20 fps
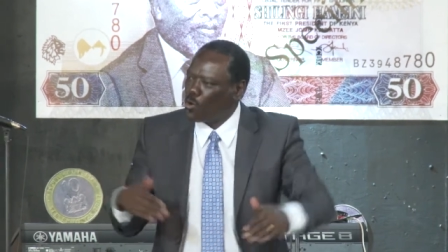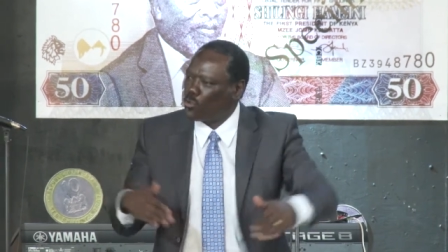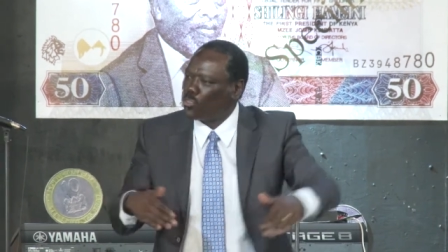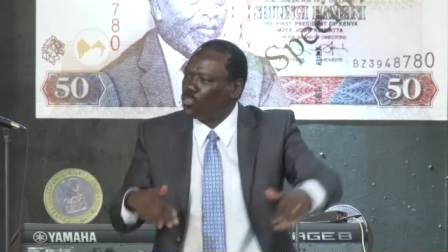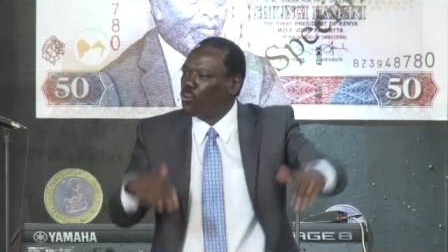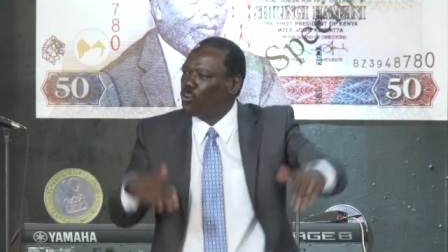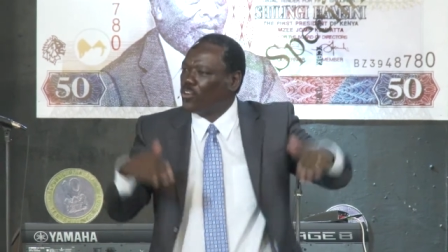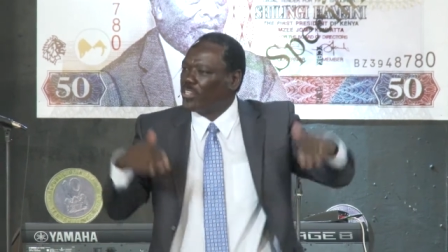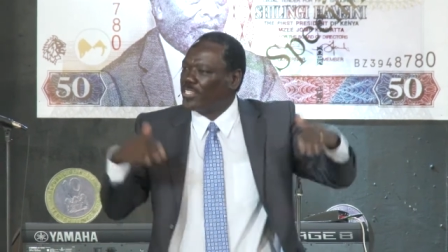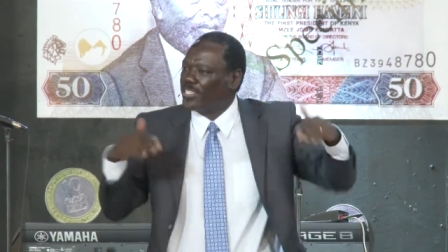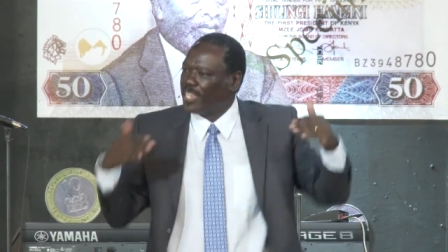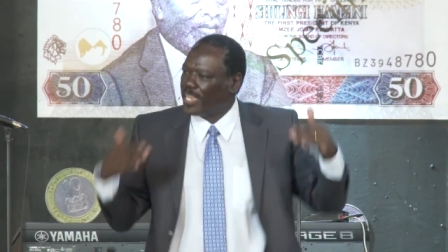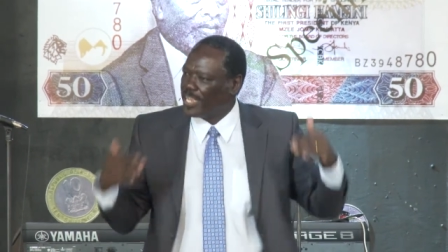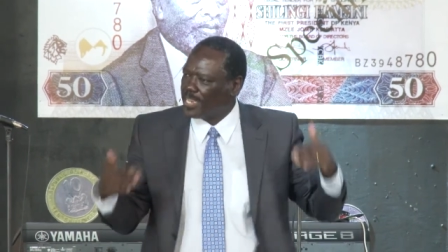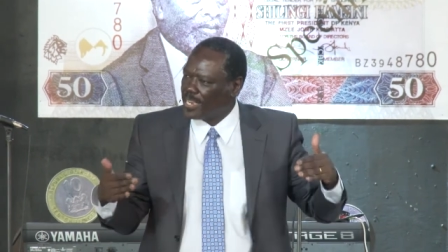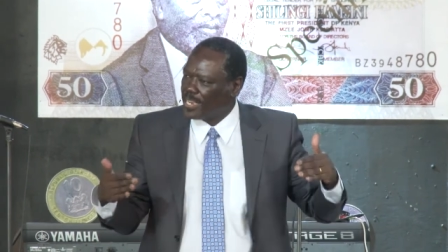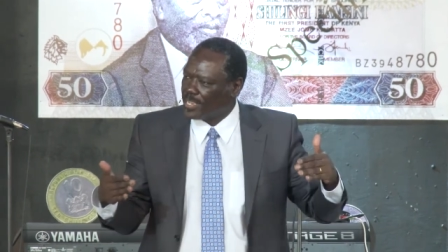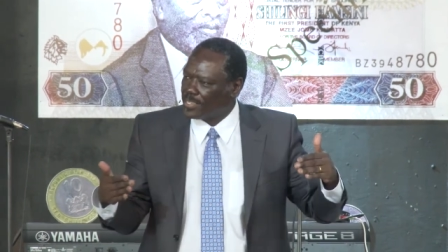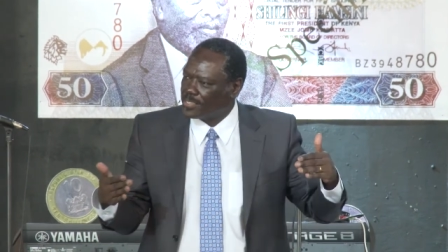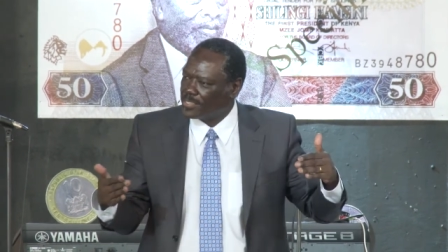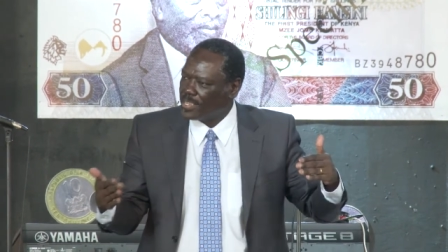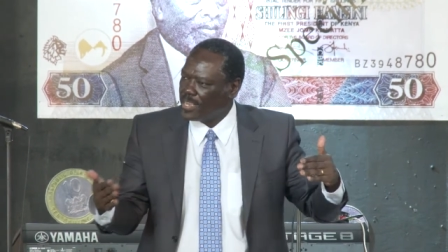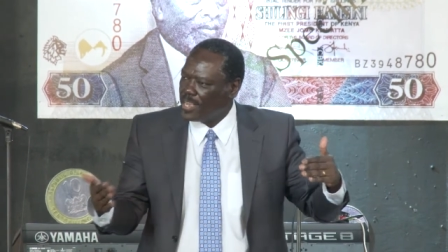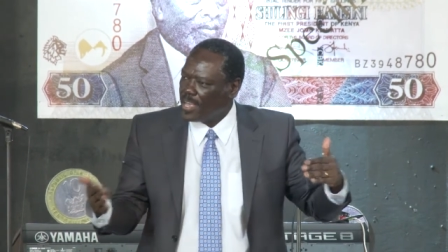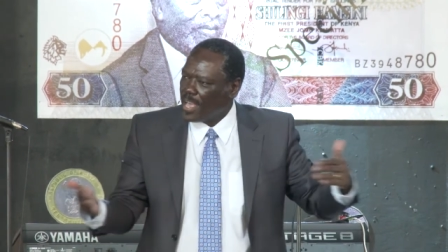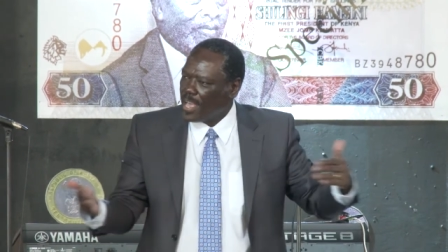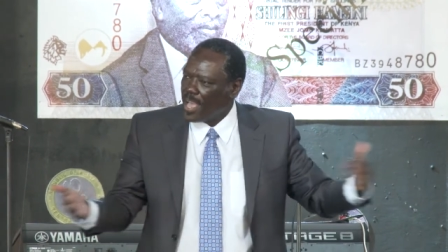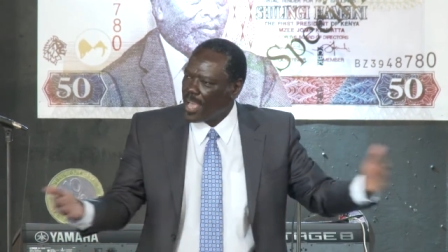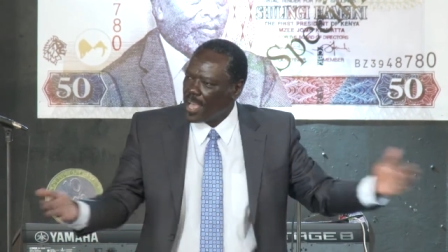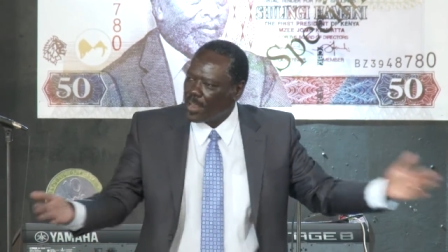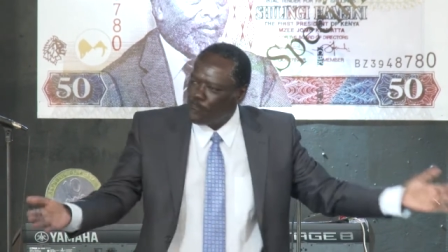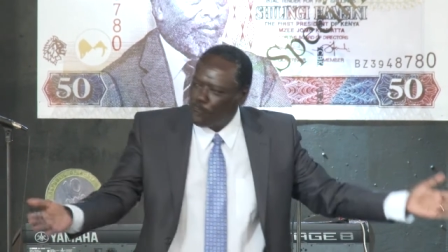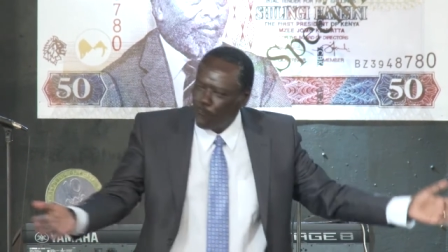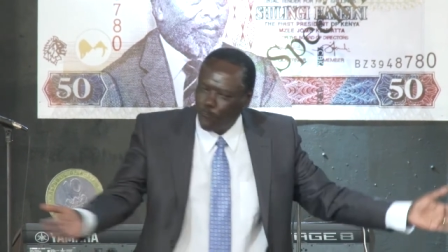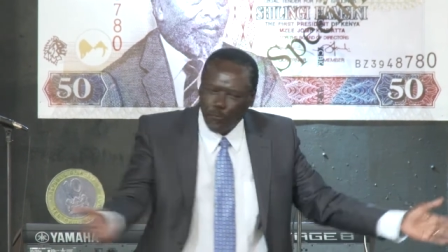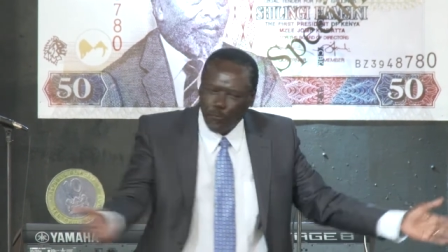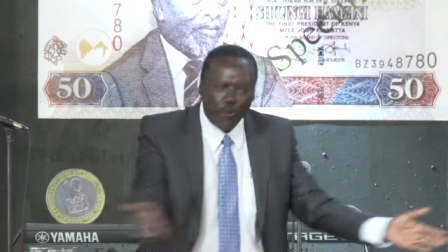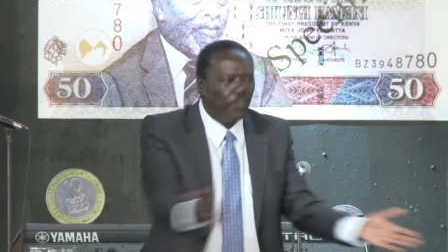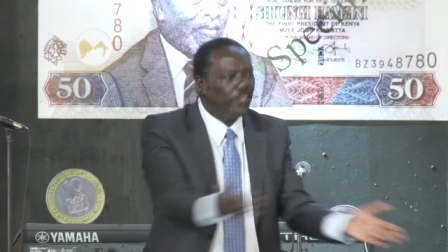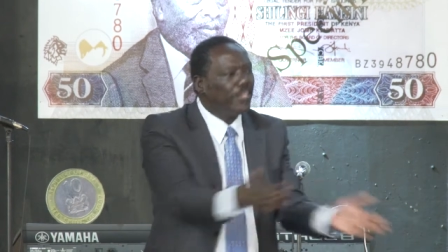both containers and
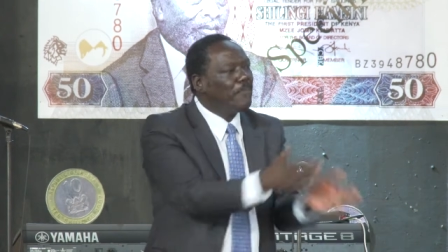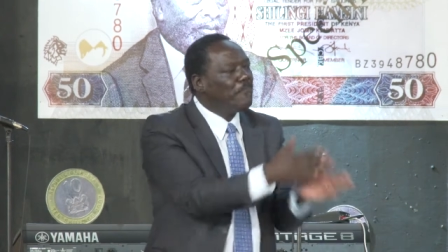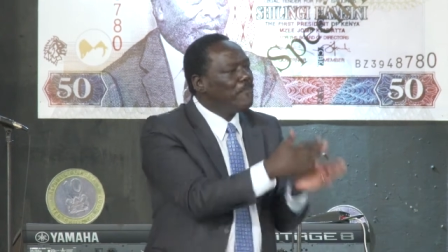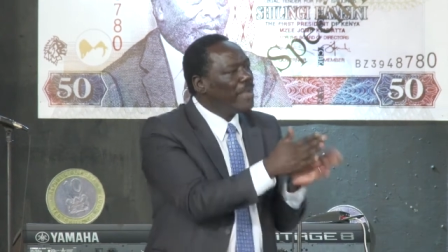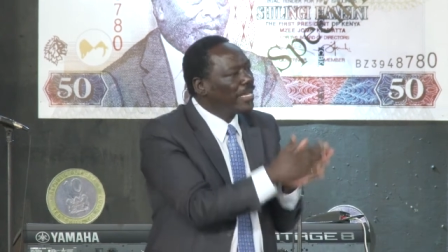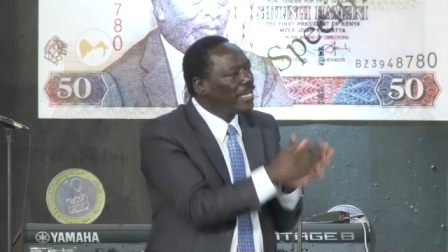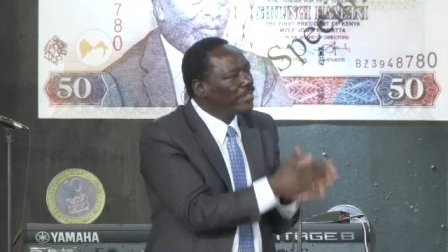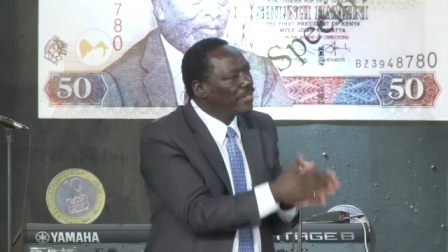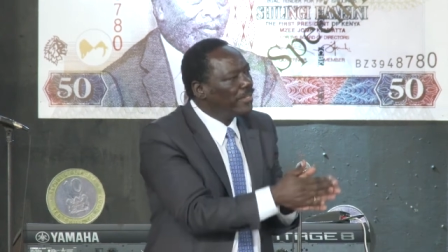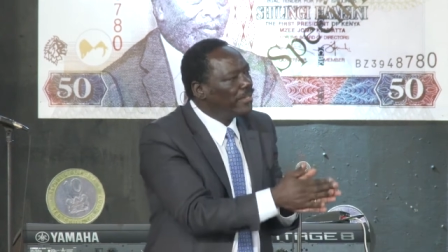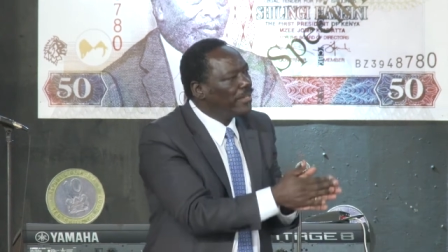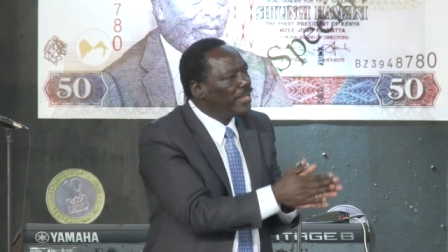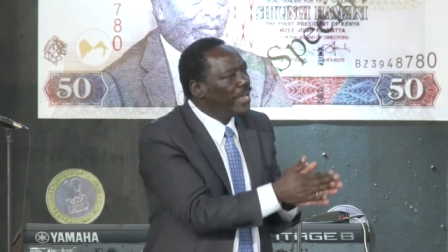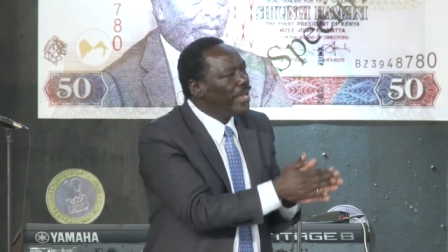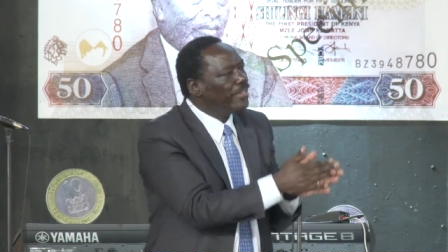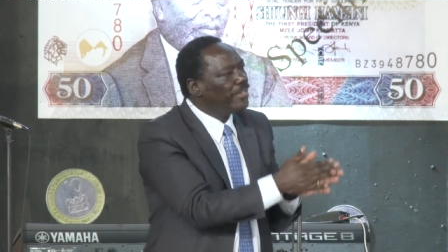fold the metal